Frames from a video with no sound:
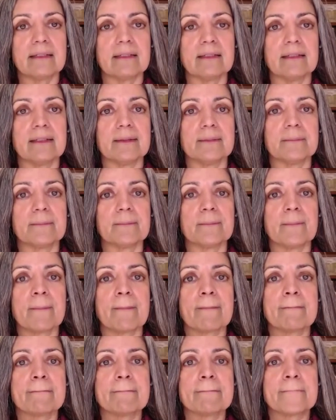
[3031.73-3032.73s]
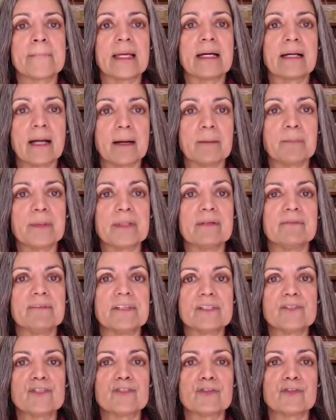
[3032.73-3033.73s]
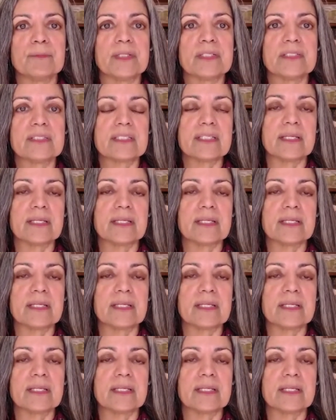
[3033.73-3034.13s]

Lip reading: a couple of instruments